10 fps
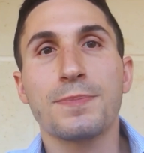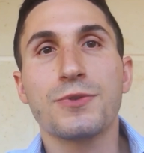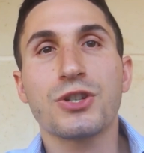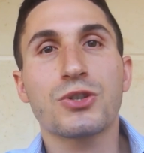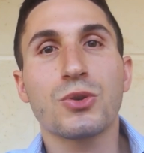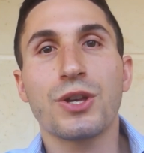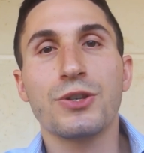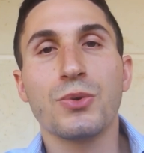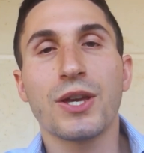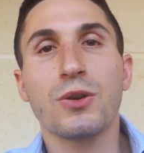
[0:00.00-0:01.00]
just so that
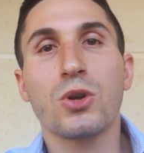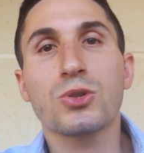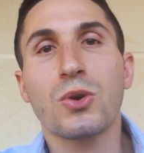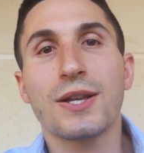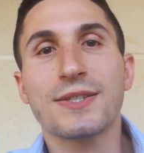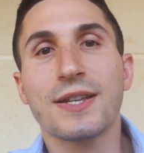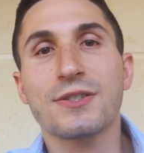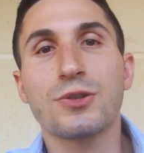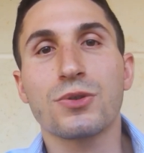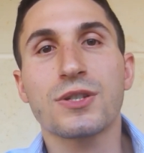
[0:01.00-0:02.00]
you can also
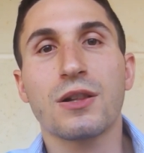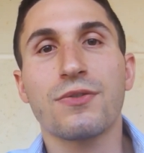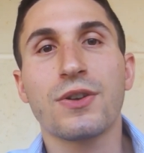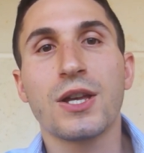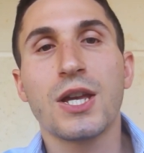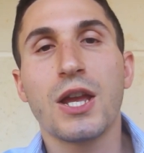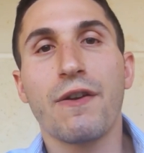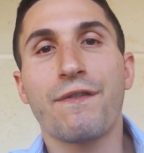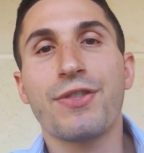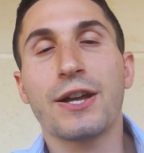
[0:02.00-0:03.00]
assess yourself
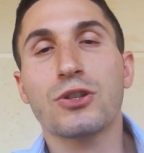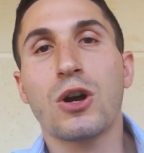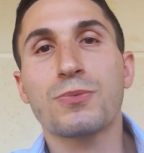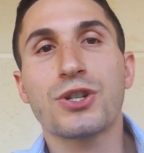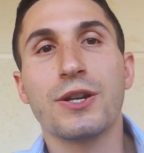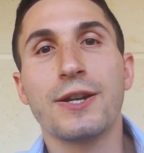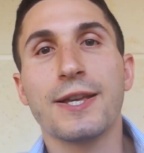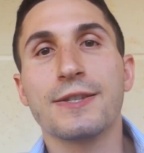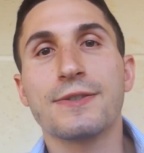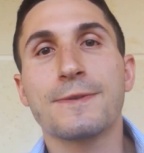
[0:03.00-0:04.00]
if that option
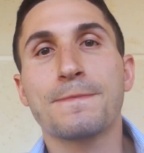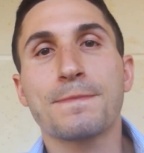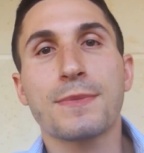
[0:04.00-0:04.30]
is